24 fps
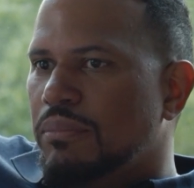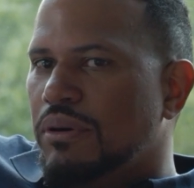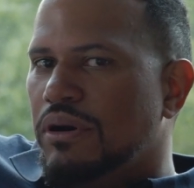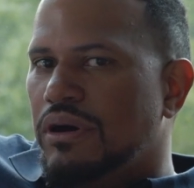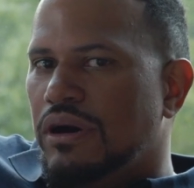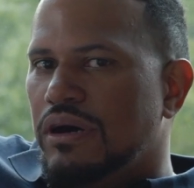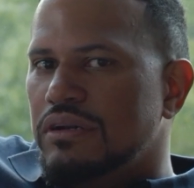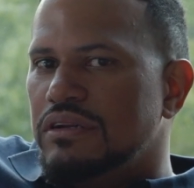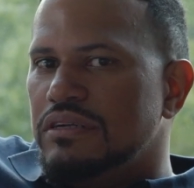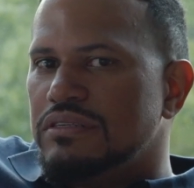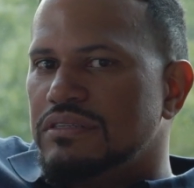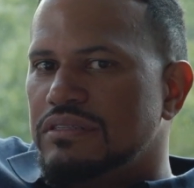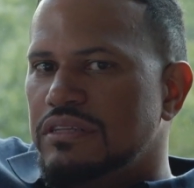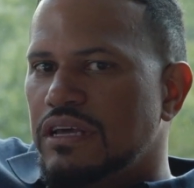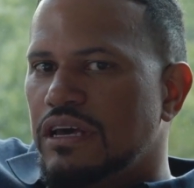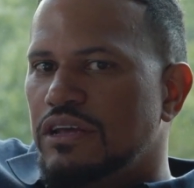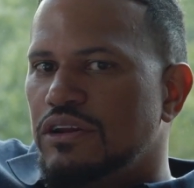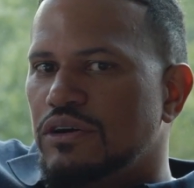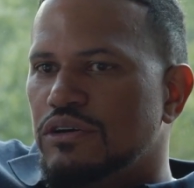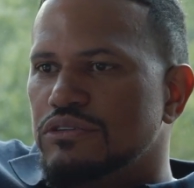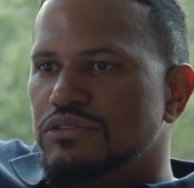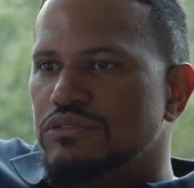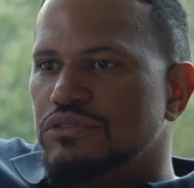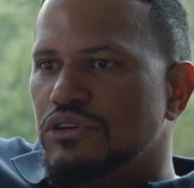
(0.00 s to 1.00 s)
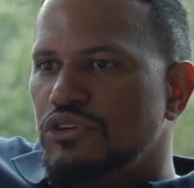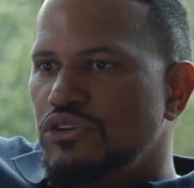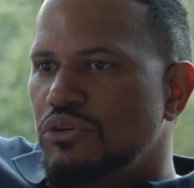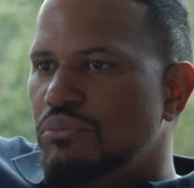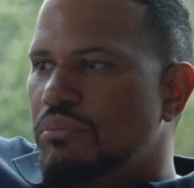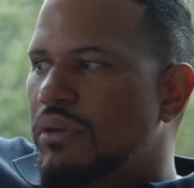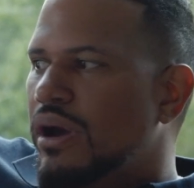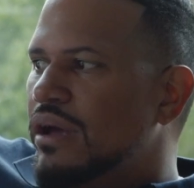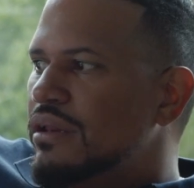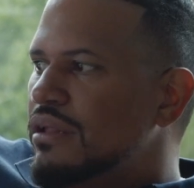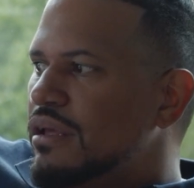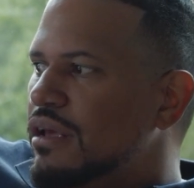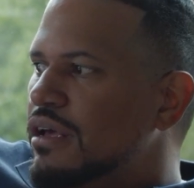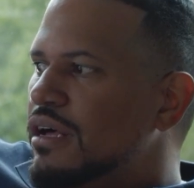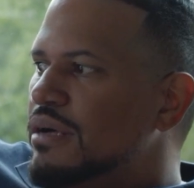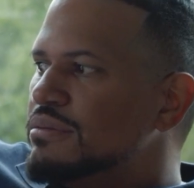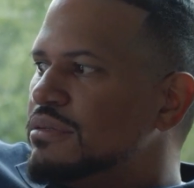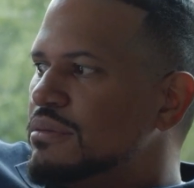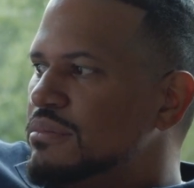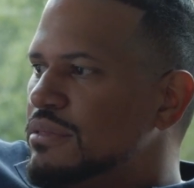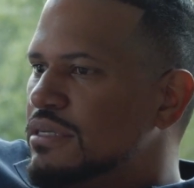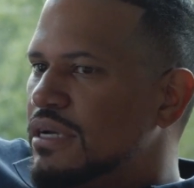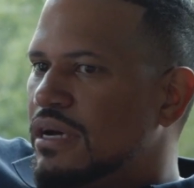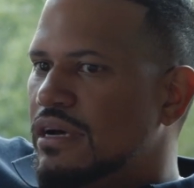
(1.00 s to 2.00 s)
But understand also, you might need help
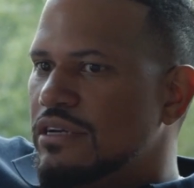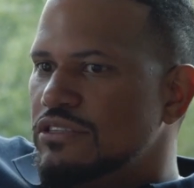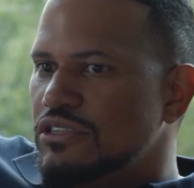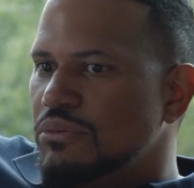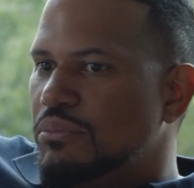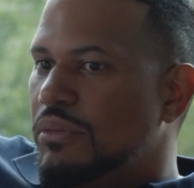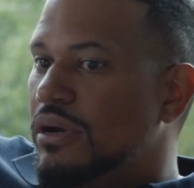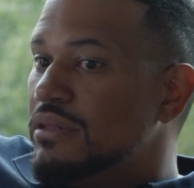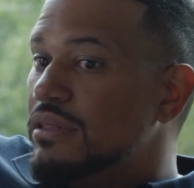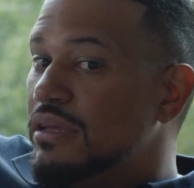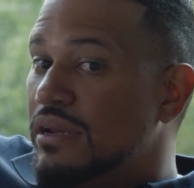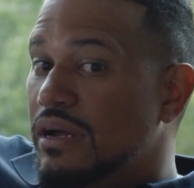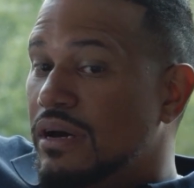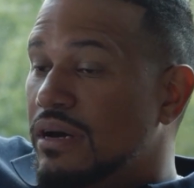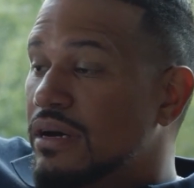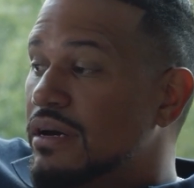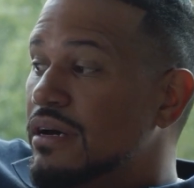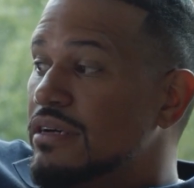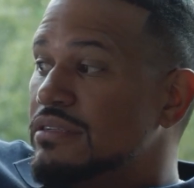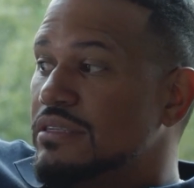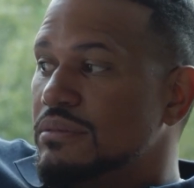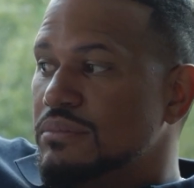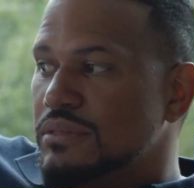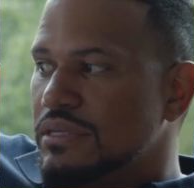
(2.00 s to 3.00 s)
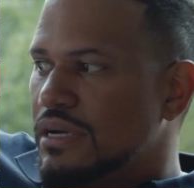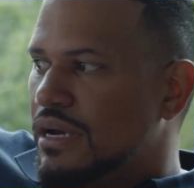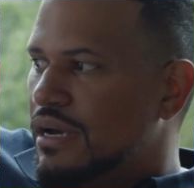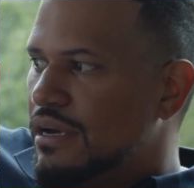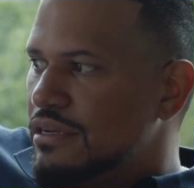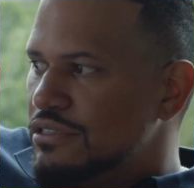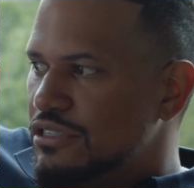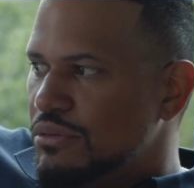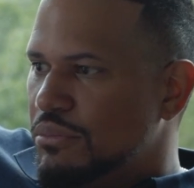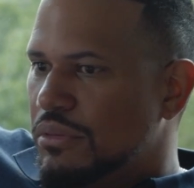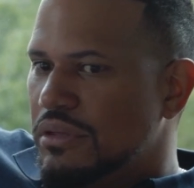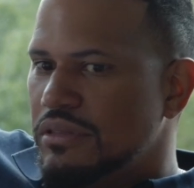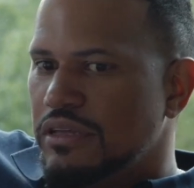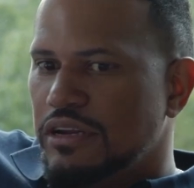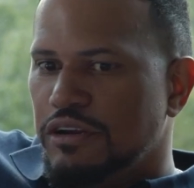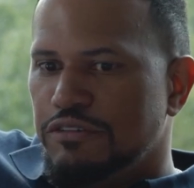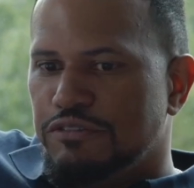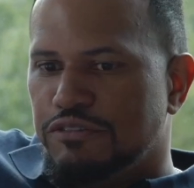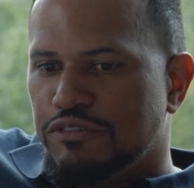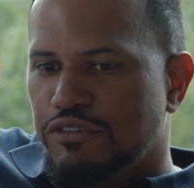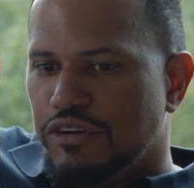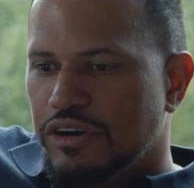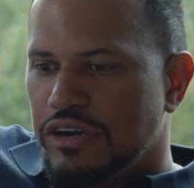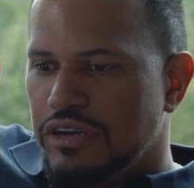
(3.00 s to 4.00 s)
sometimes. You might need a hug sometimes. You might need a
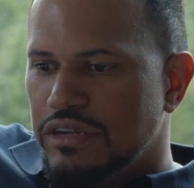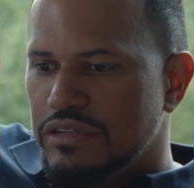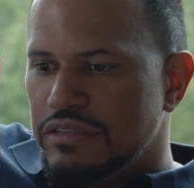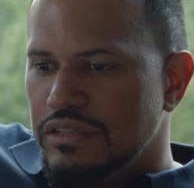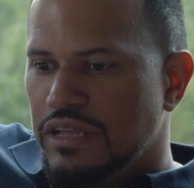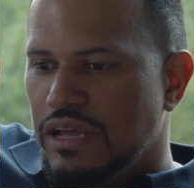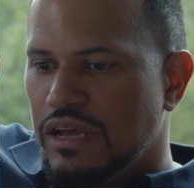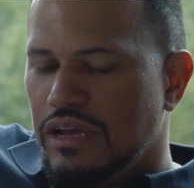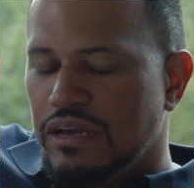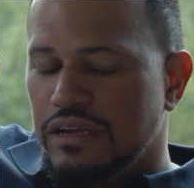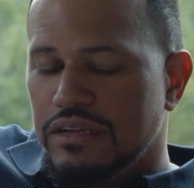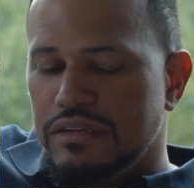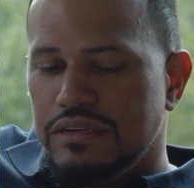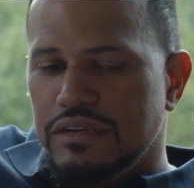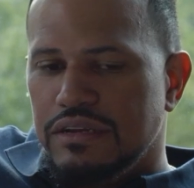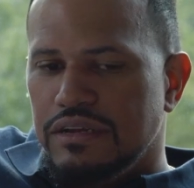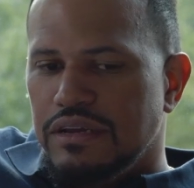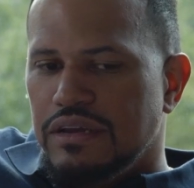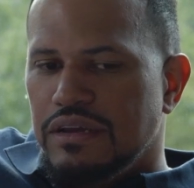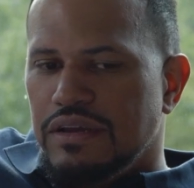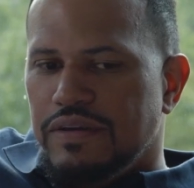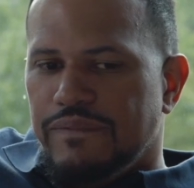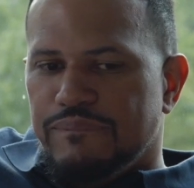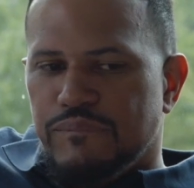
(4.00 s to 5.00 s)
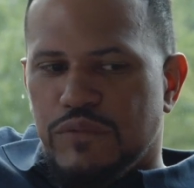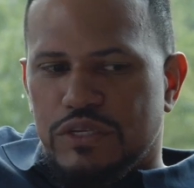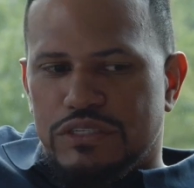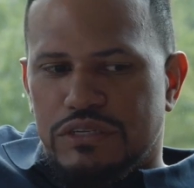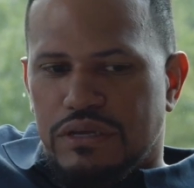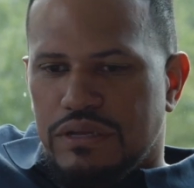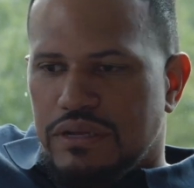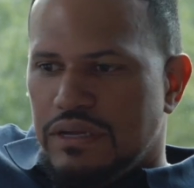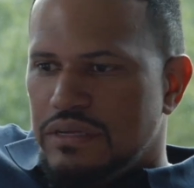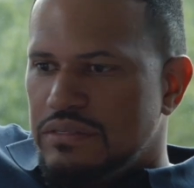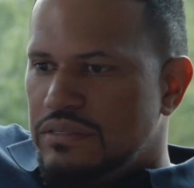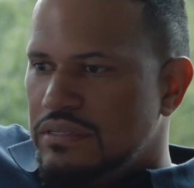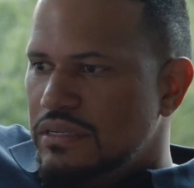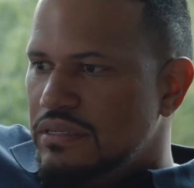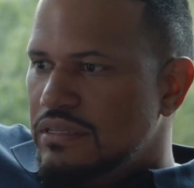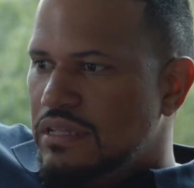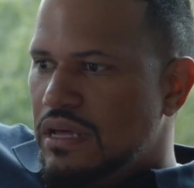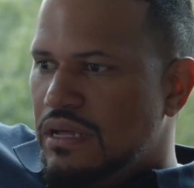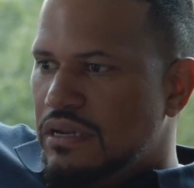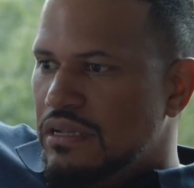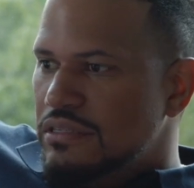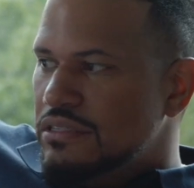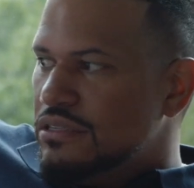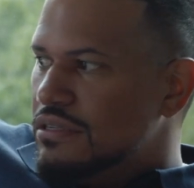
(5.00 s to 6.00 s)
friend that is gonna sit
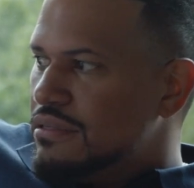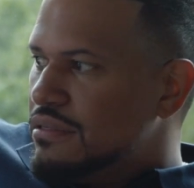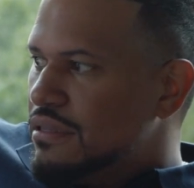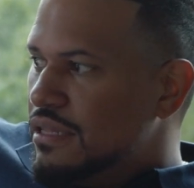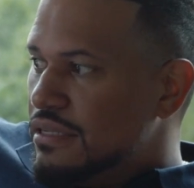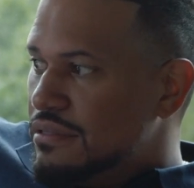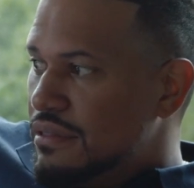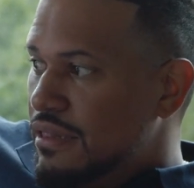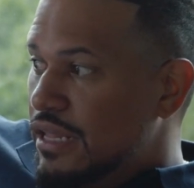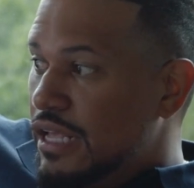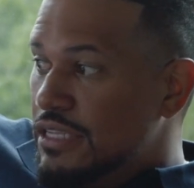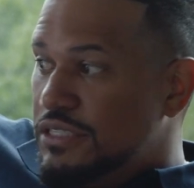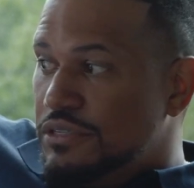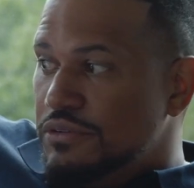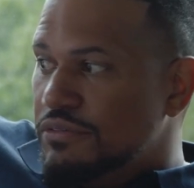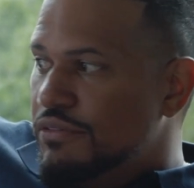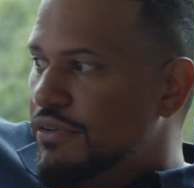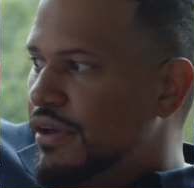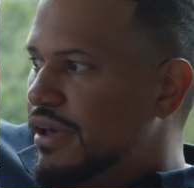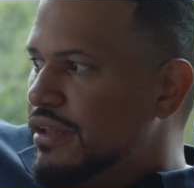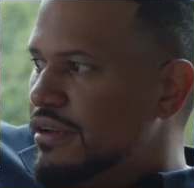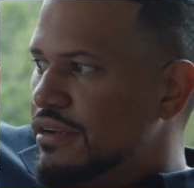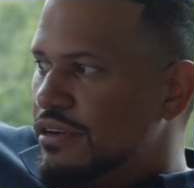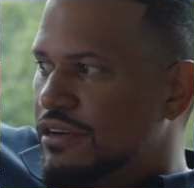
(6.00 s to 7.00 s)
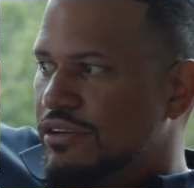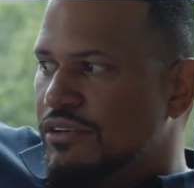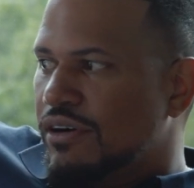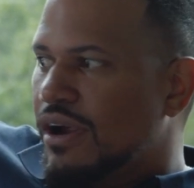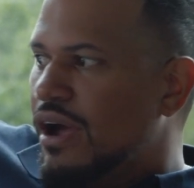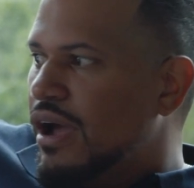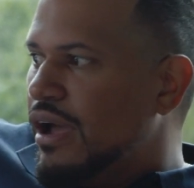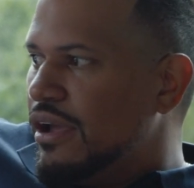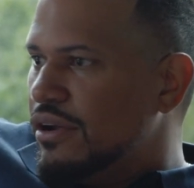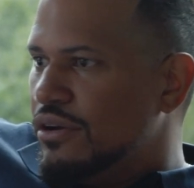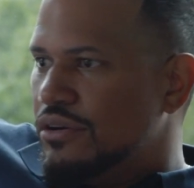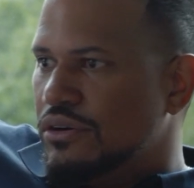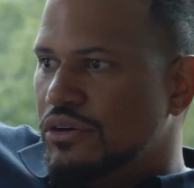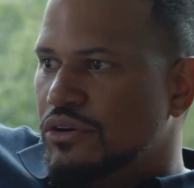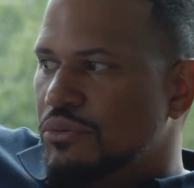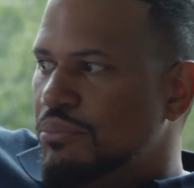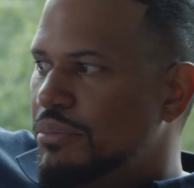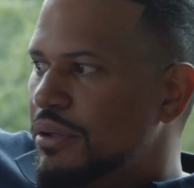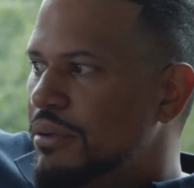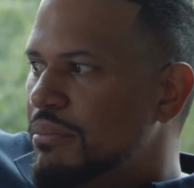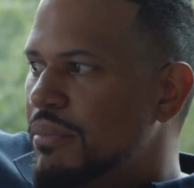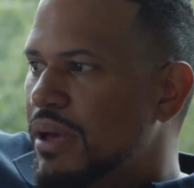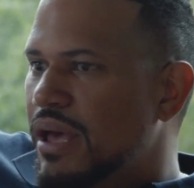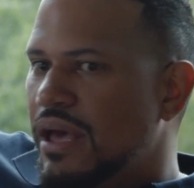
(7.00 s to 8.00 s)
down and just let you vent and cry or
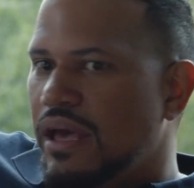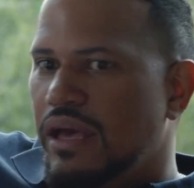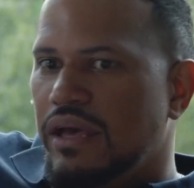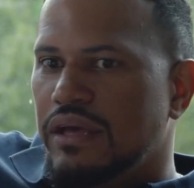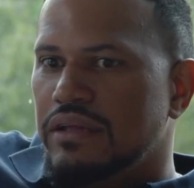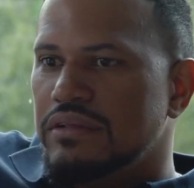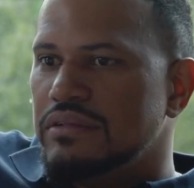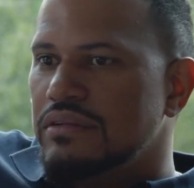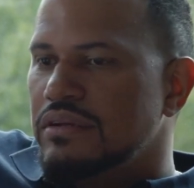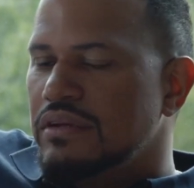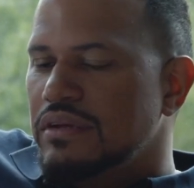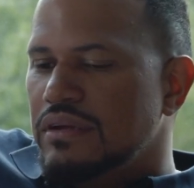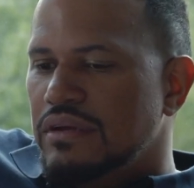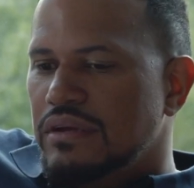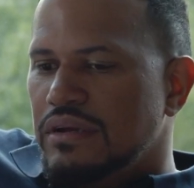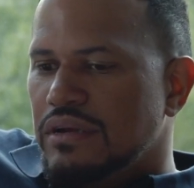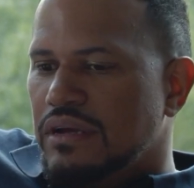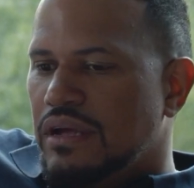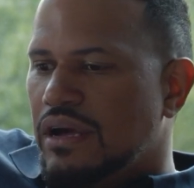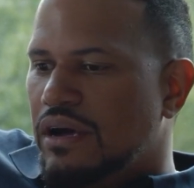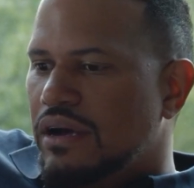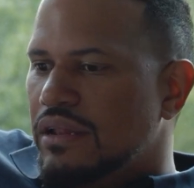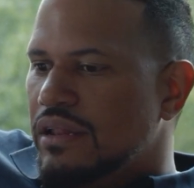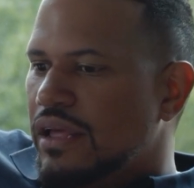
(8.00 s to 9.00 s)
be mad. Kind of